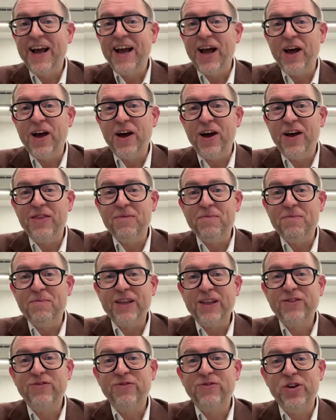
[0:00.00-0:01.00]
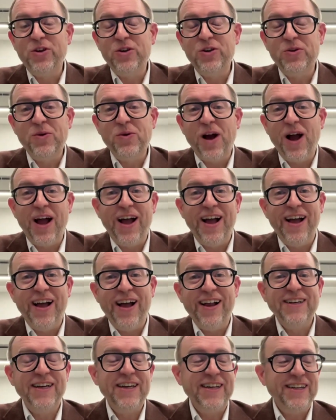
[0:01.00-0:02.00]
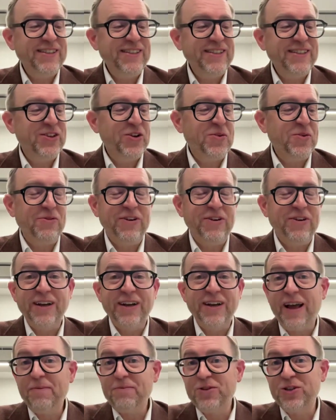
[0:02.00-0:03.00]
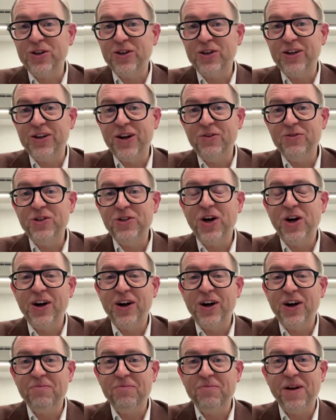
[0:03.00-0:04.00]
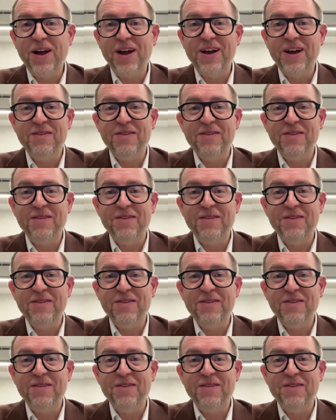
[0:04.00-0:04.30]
the past few days, so I've had absolutely no time